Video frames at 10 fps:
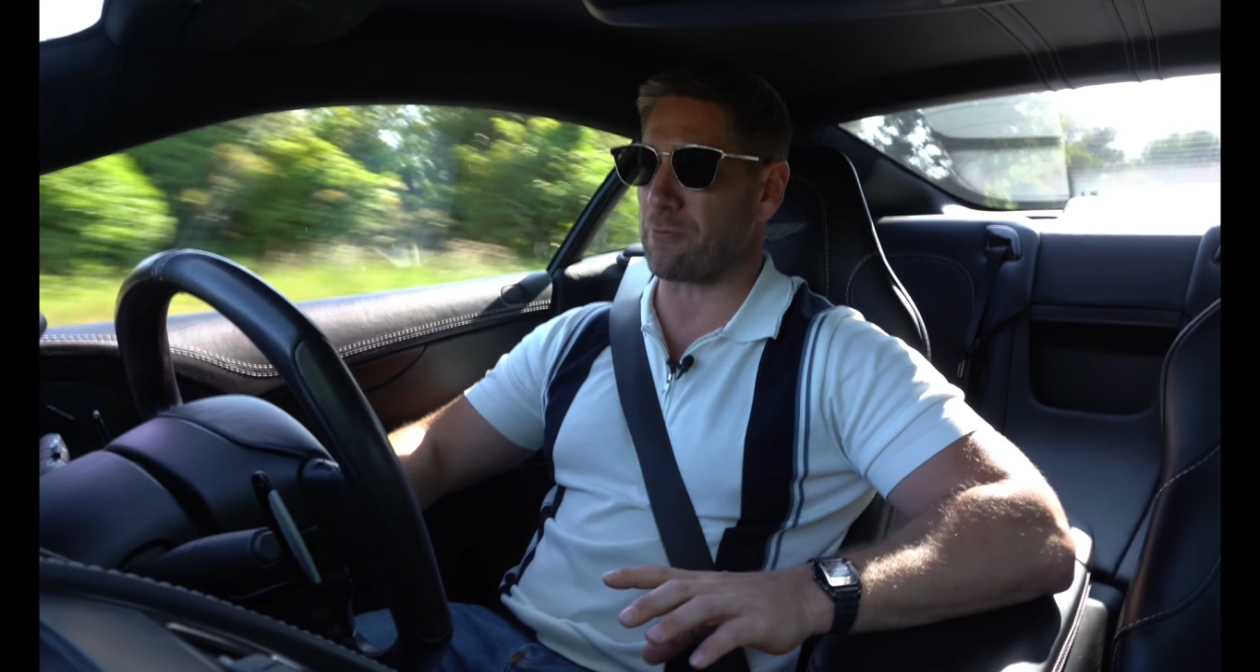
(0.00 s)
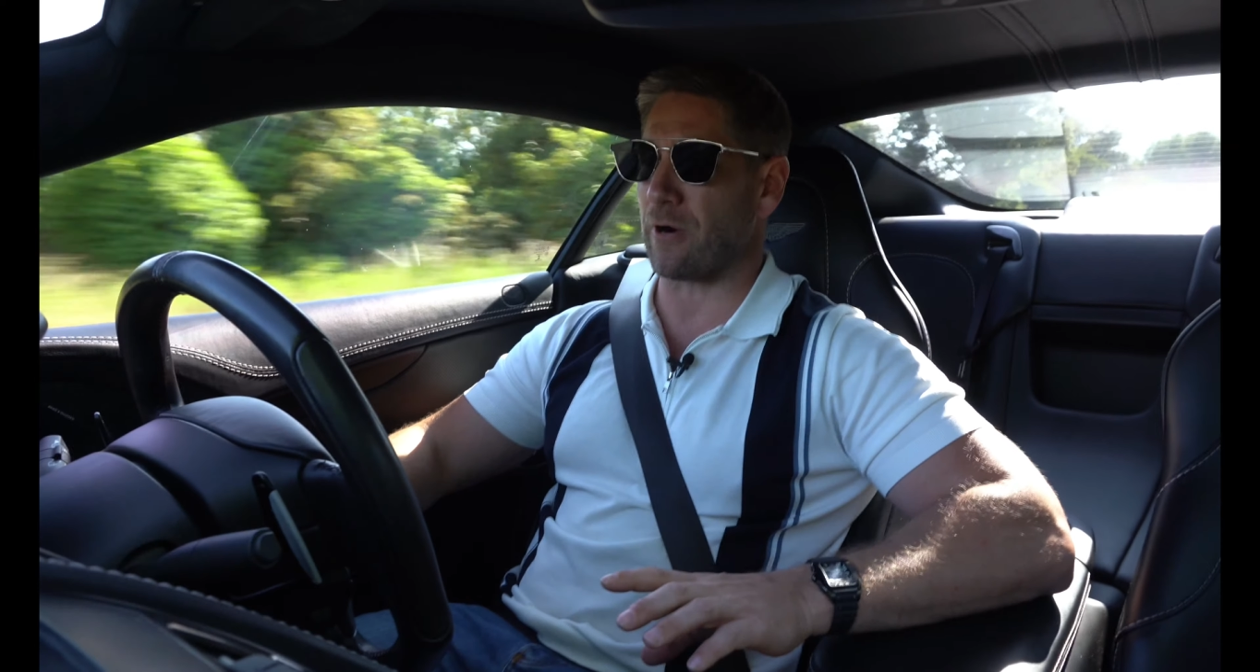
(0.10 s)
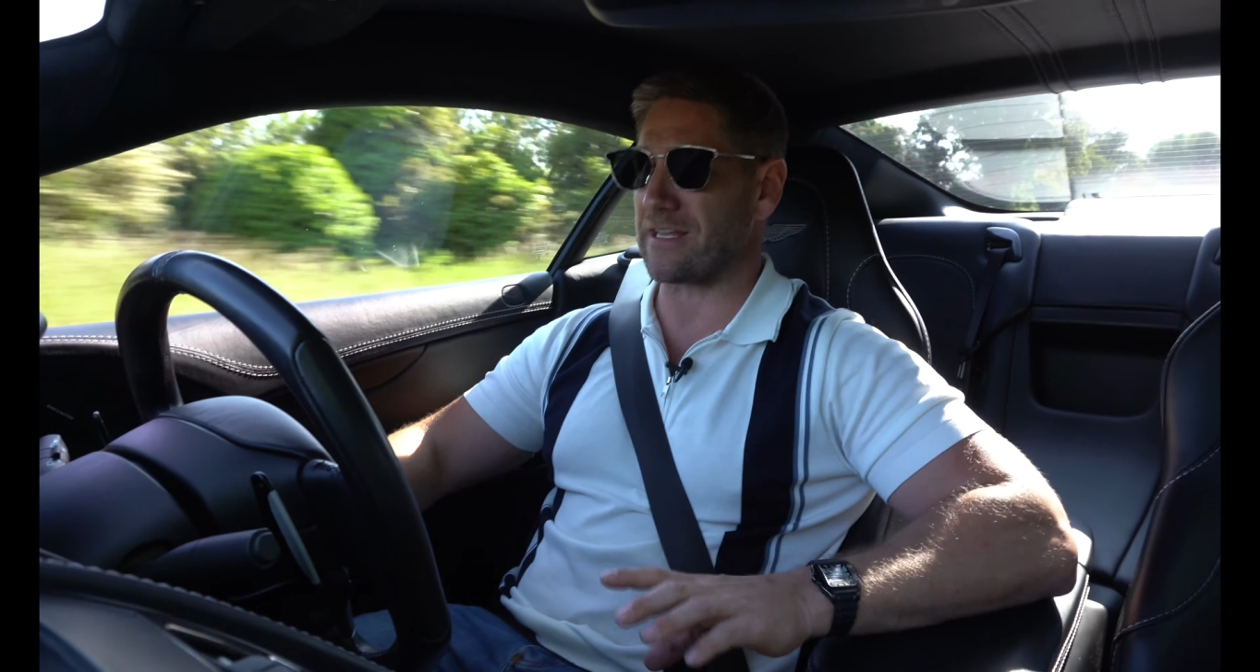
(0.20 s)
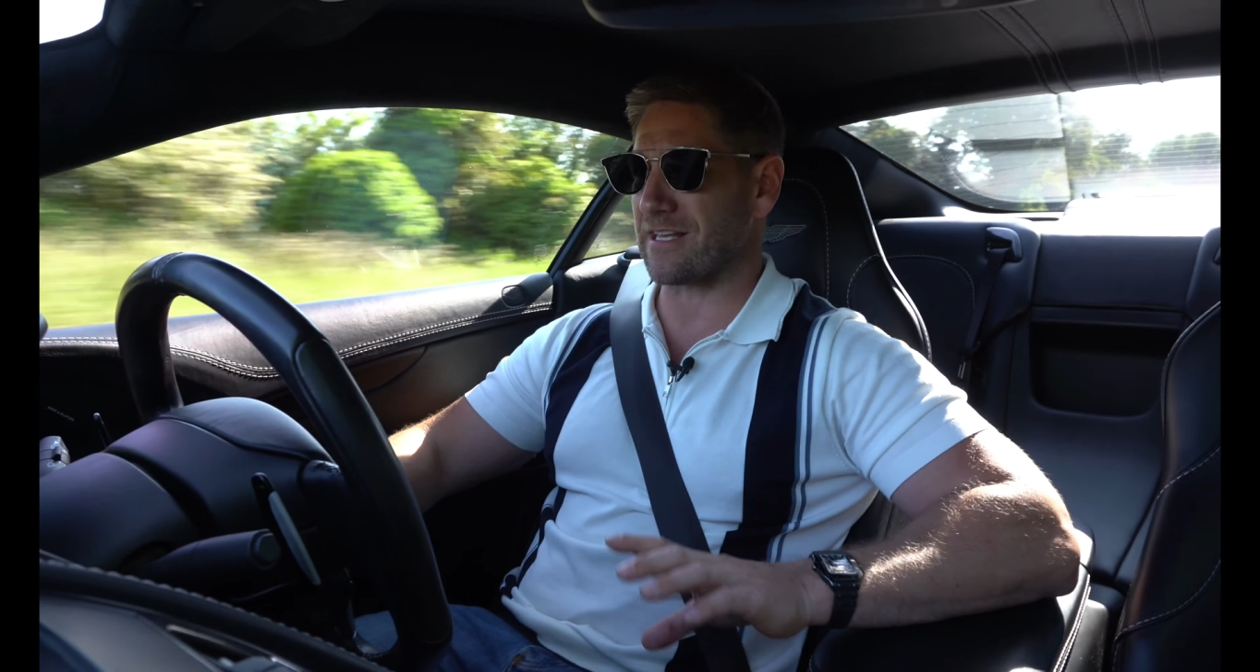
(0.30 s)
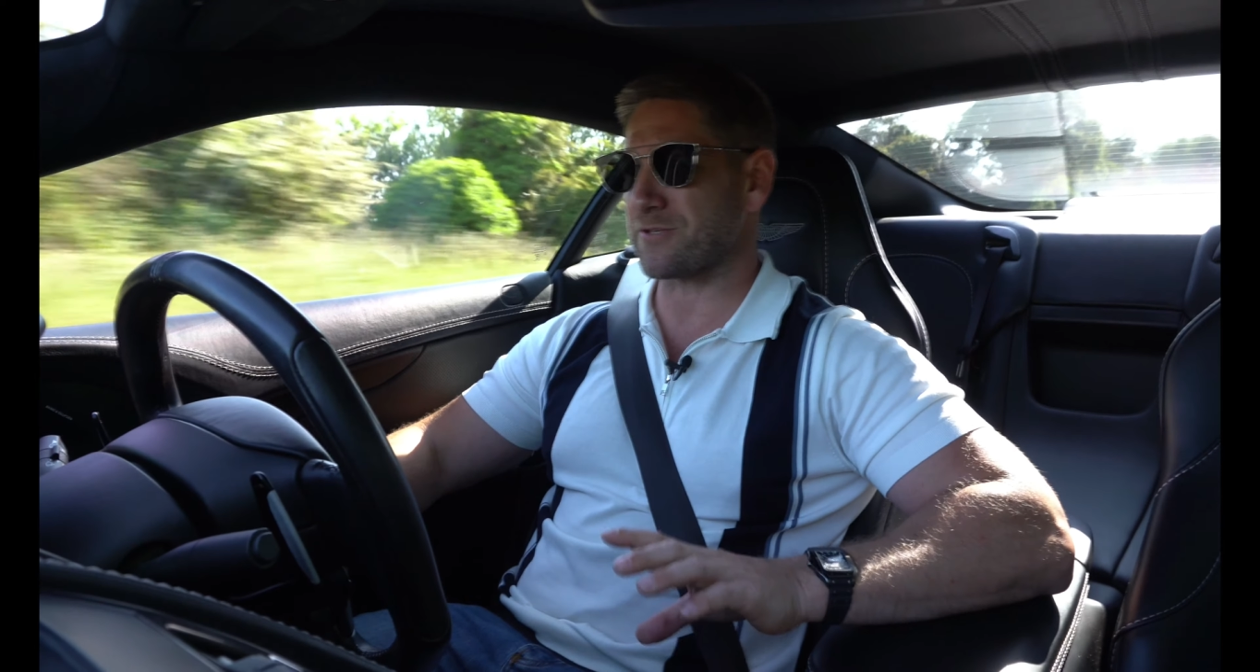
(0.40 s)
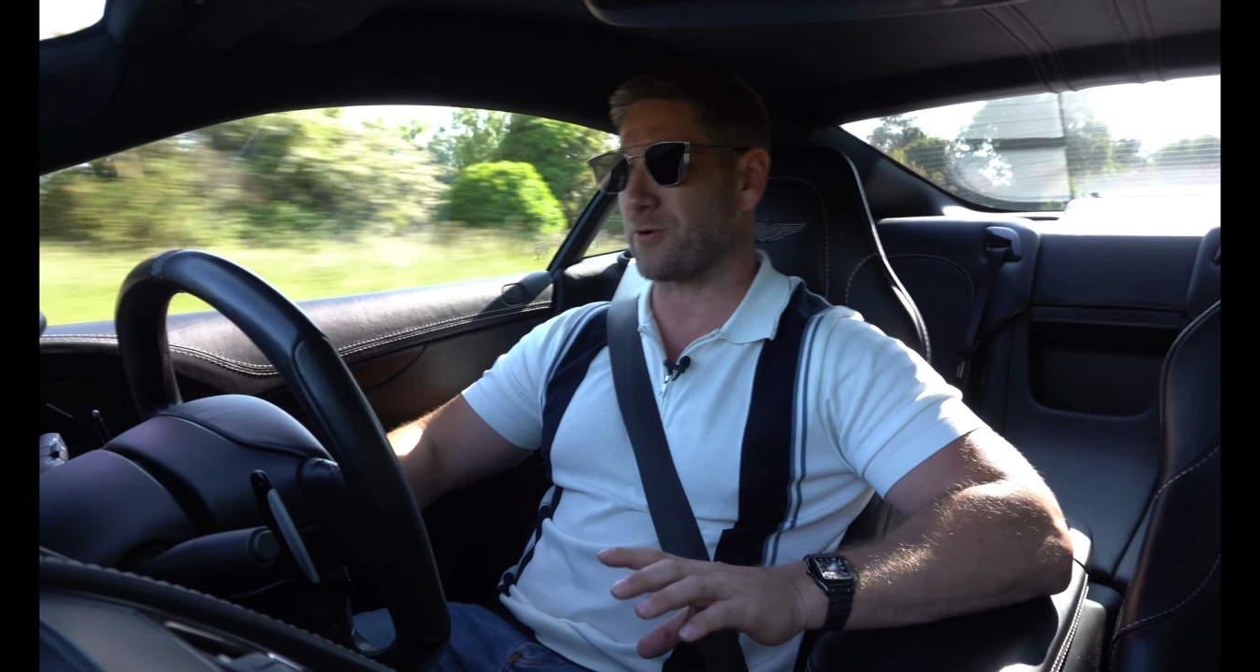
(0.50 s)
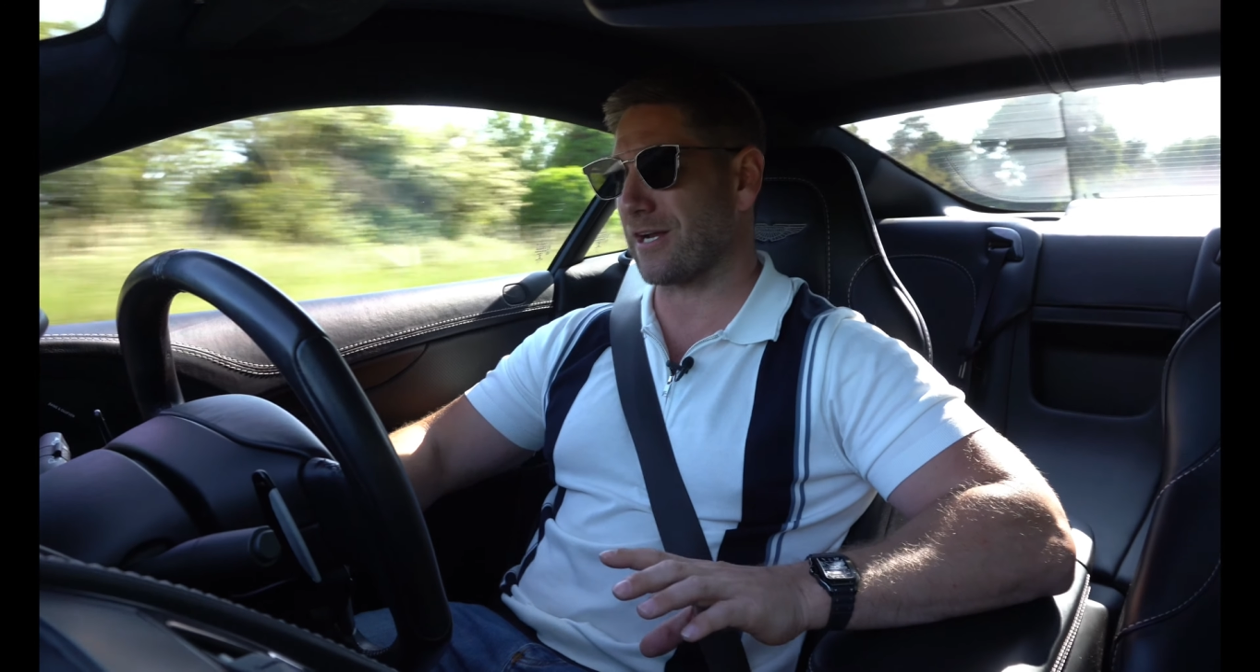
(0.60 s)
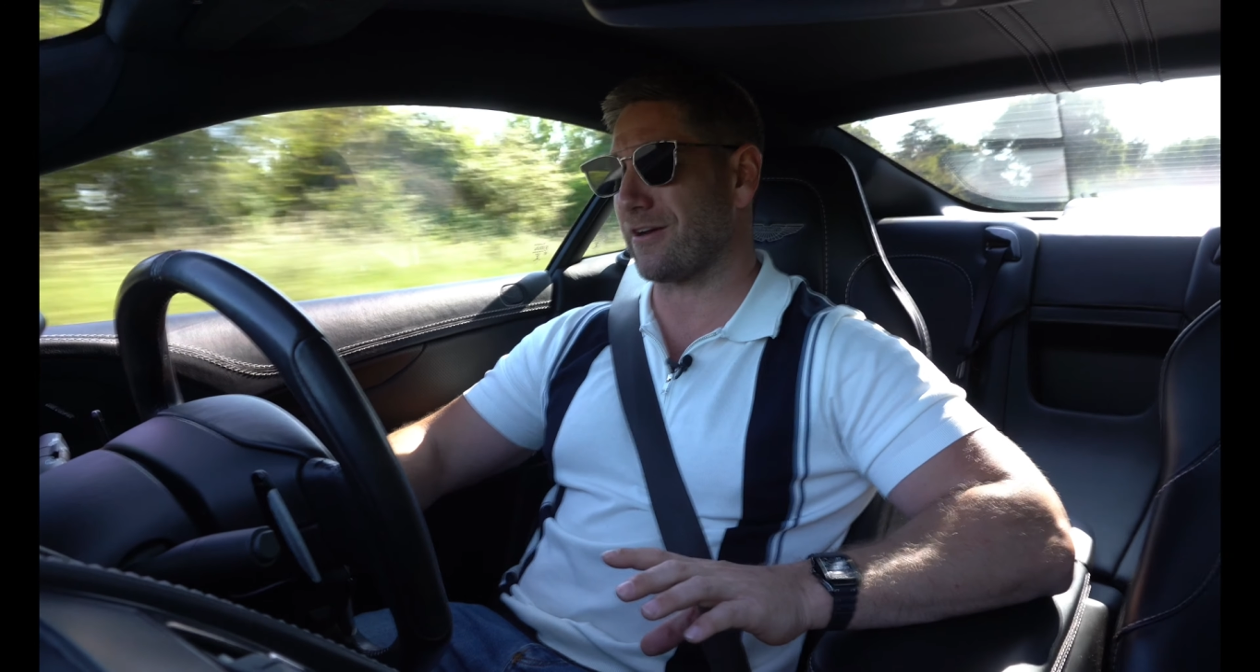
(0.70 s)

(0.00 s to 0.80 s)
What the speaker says: way. That's what I